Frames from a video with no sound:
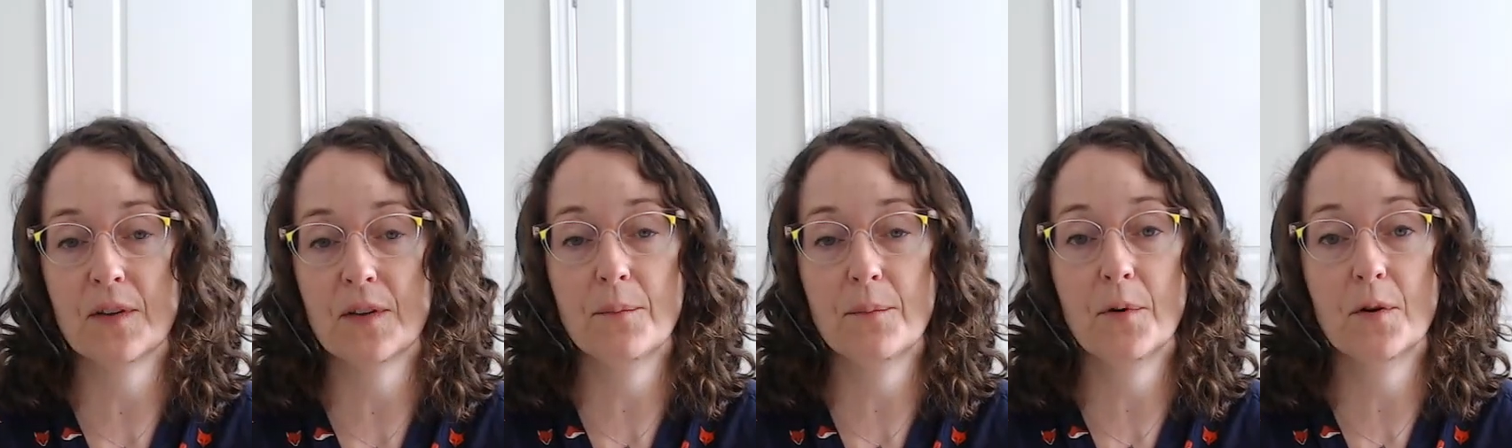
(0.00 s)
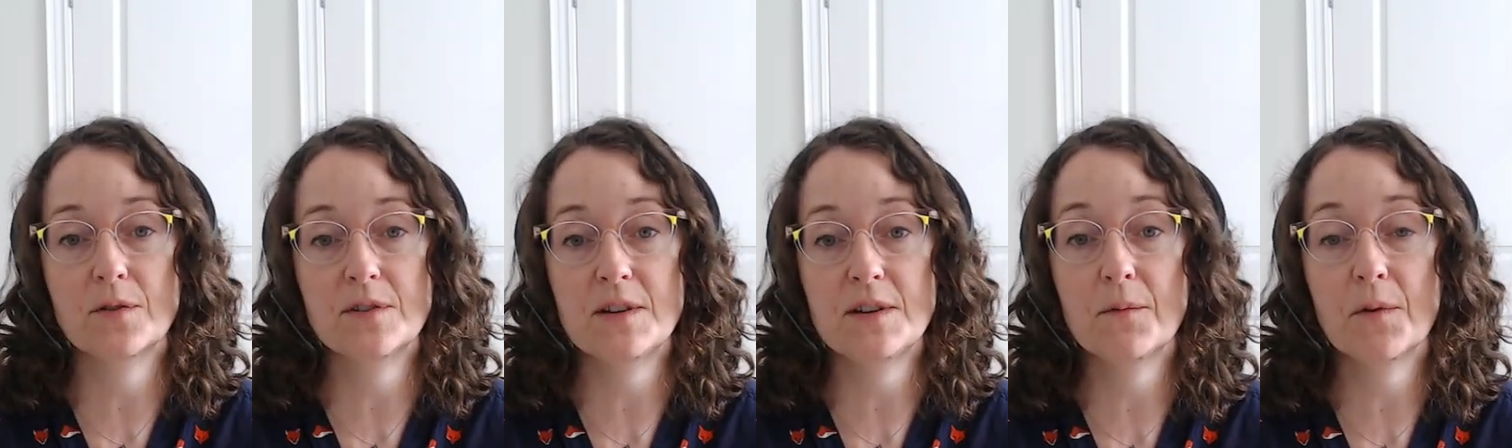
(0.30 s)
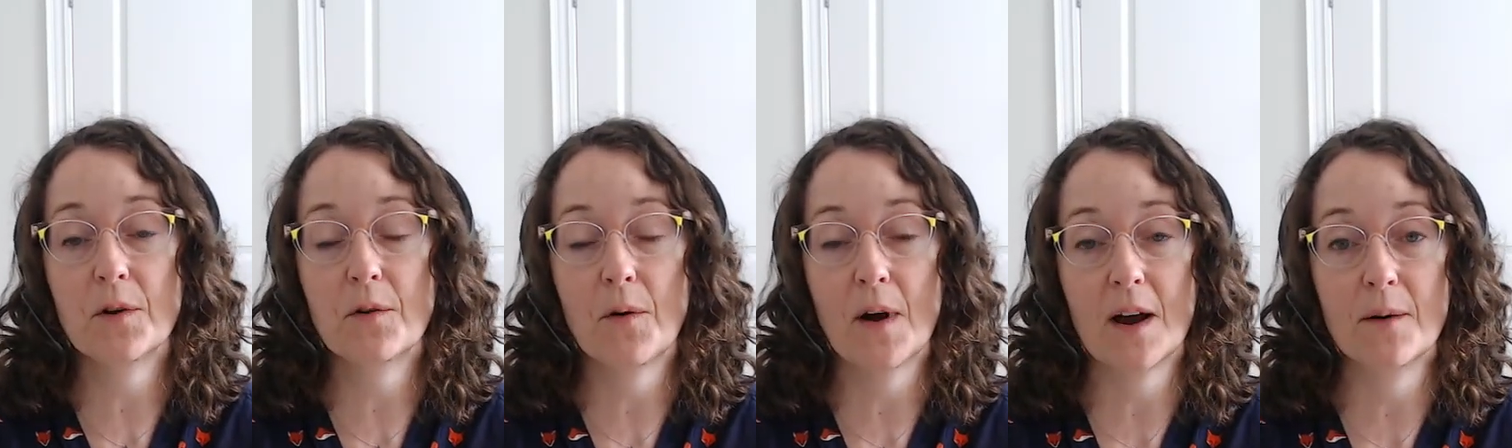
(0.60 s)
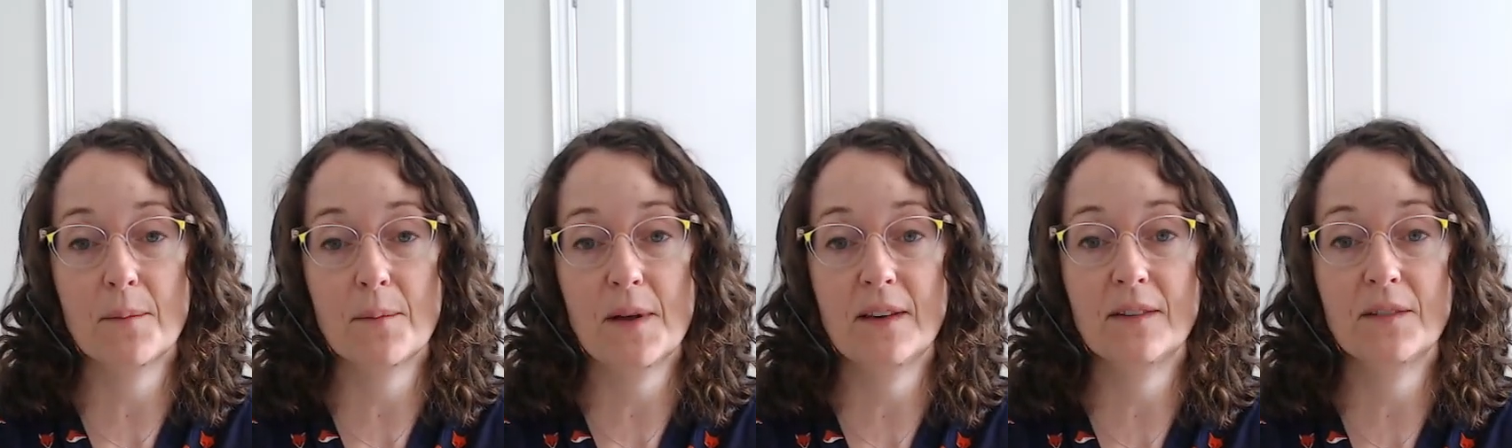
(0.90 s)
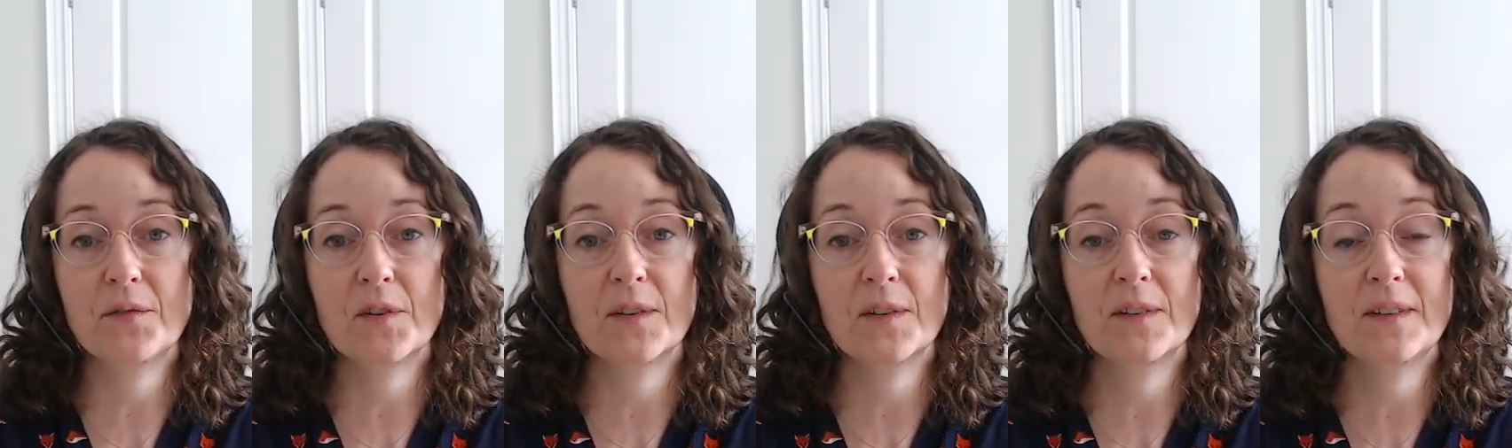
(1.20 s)
the protein requirements
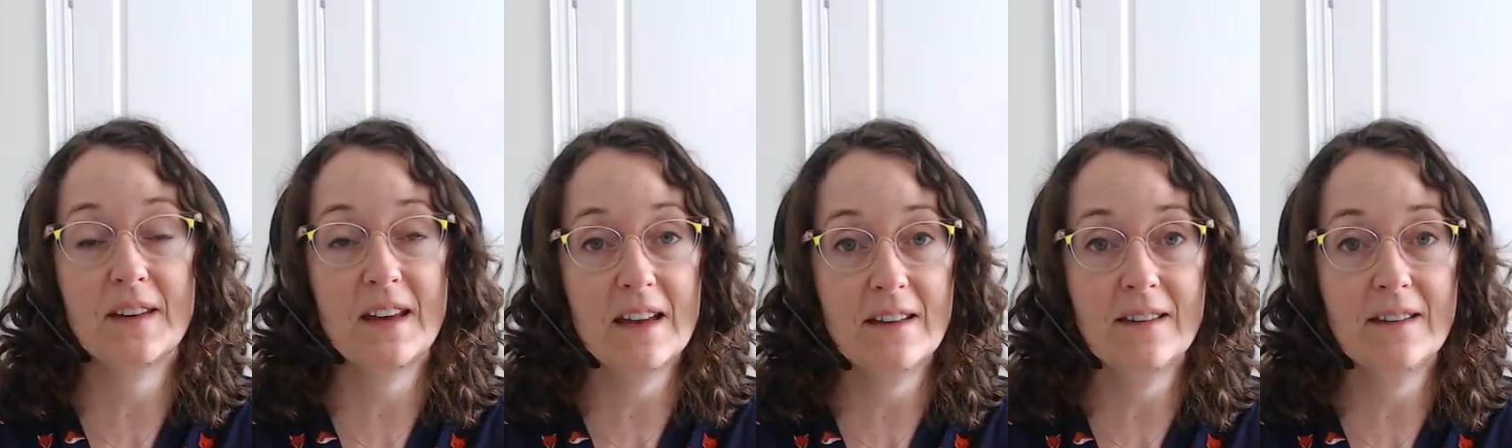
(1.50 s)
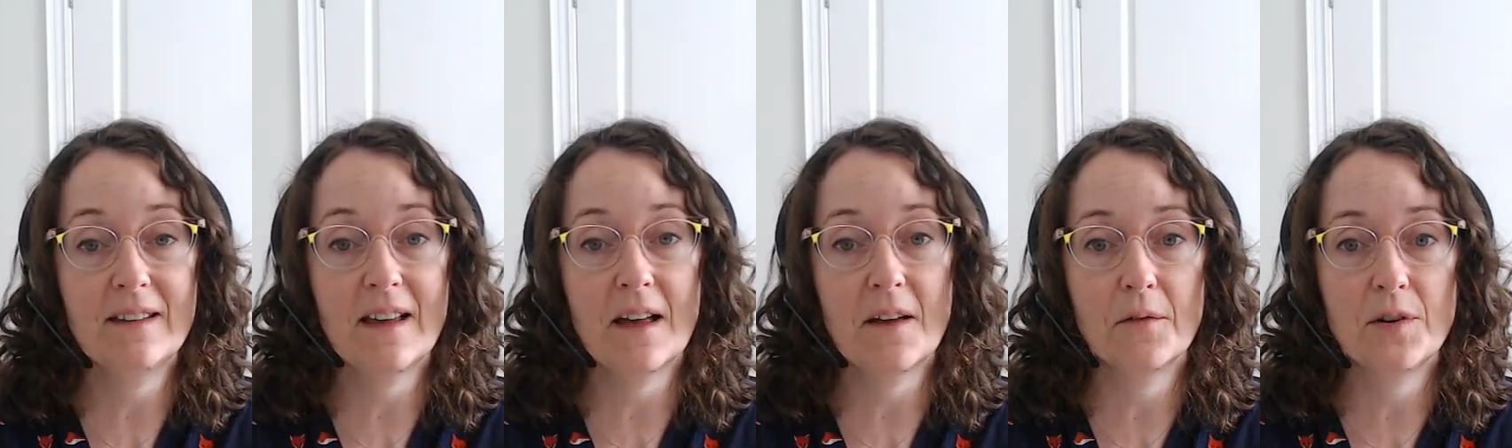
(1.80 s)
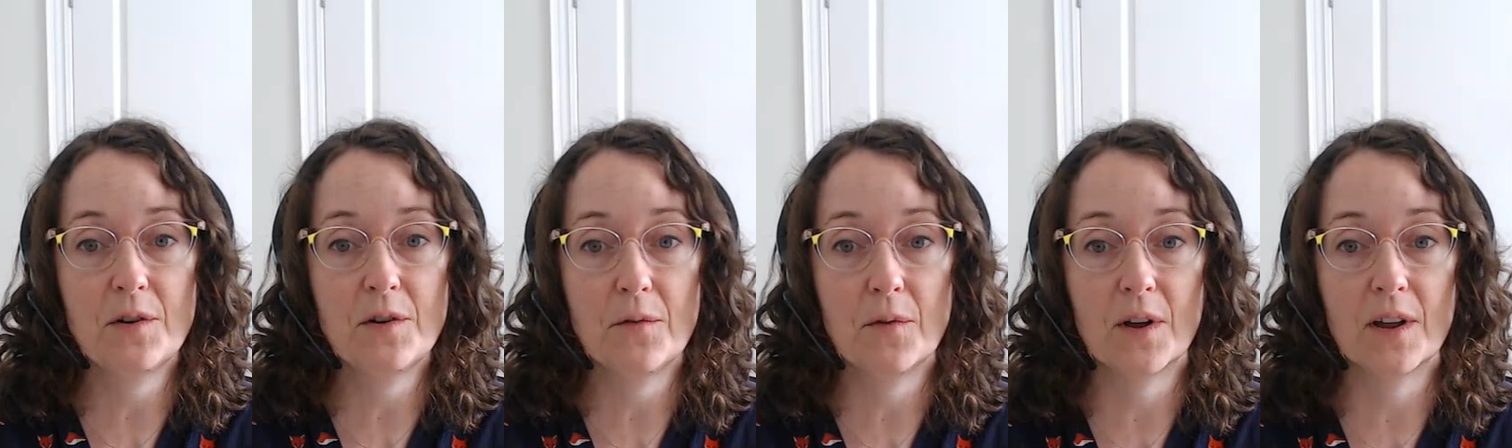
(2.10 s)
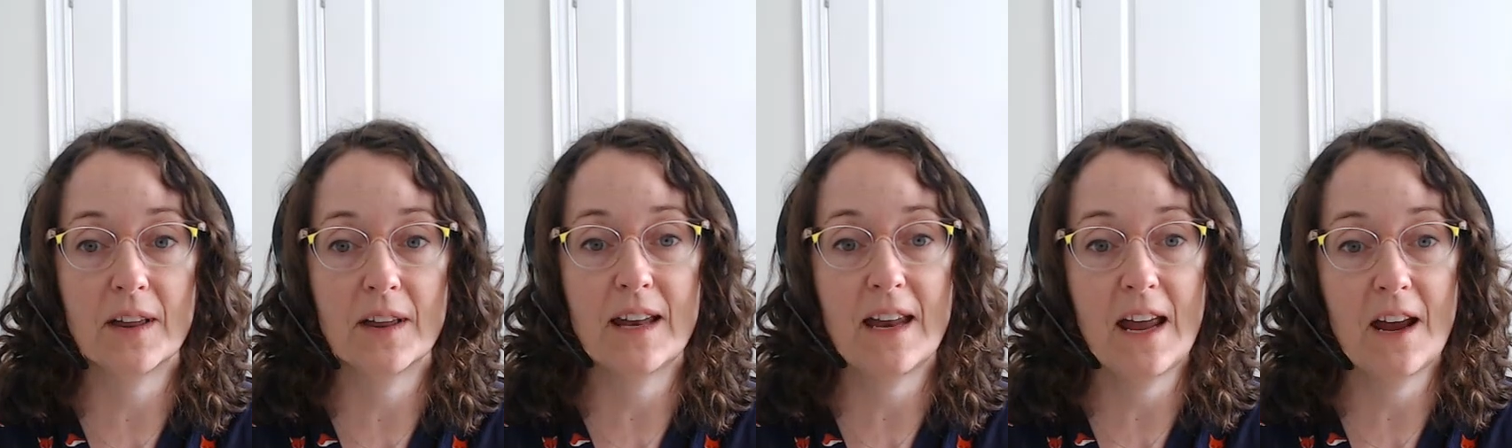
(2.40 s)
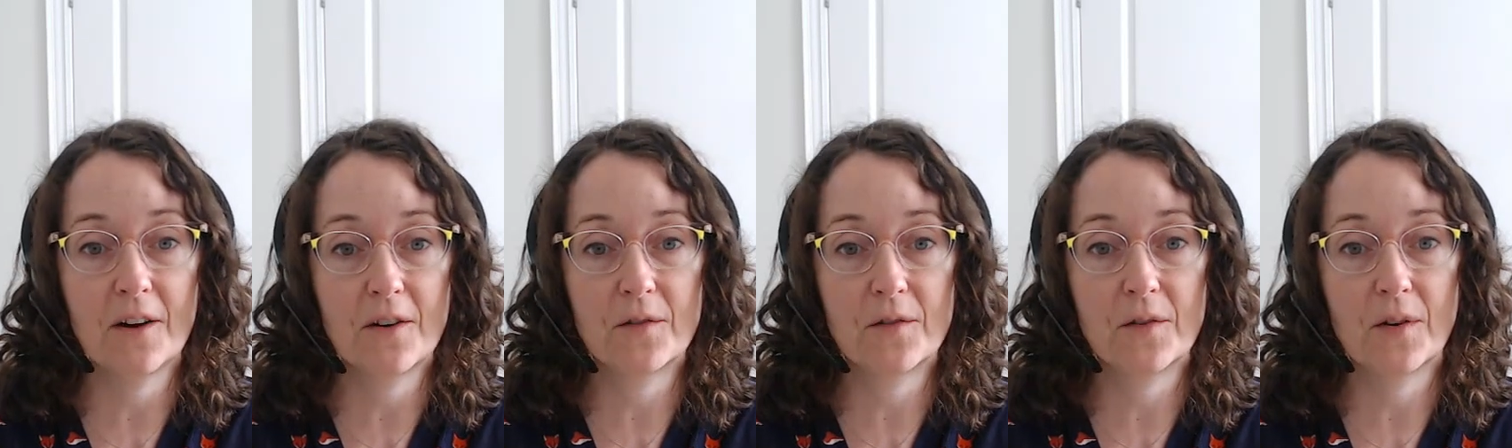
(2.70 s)
for skin cell renewal and
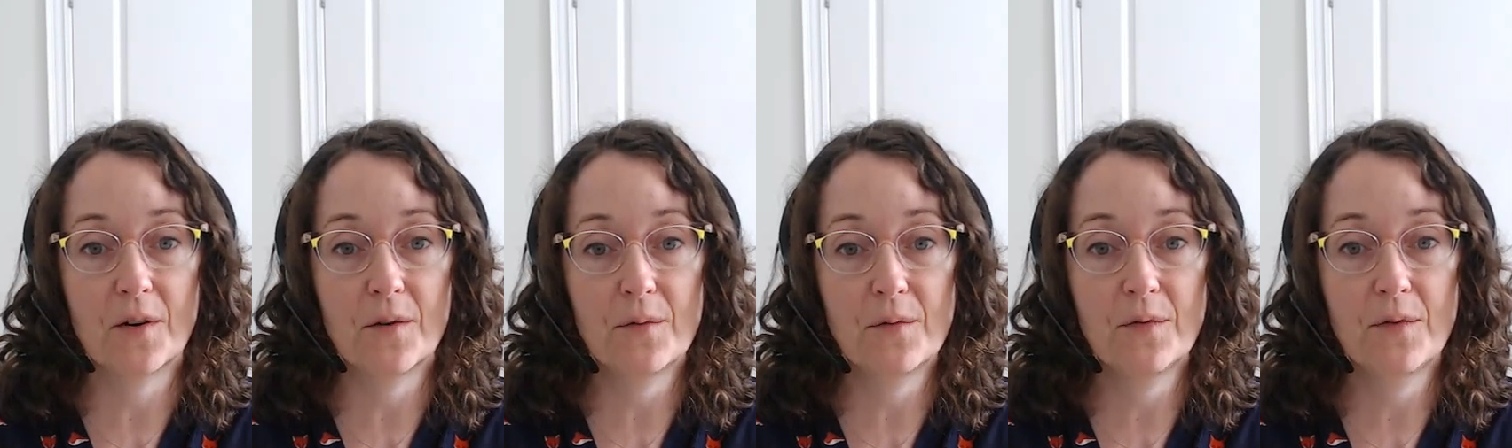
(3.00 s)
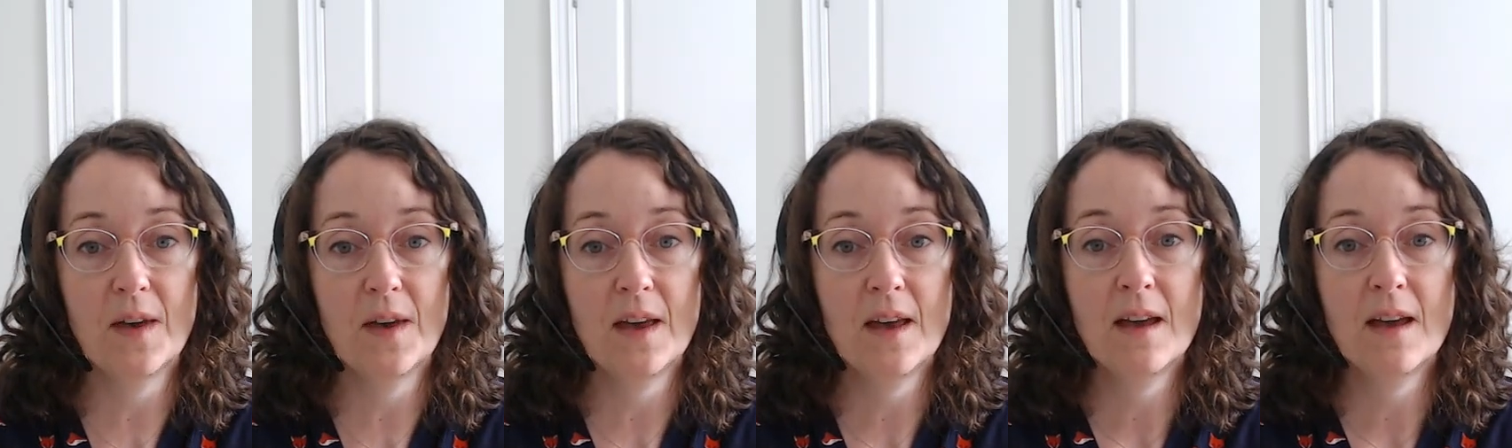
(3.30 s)
hair growth.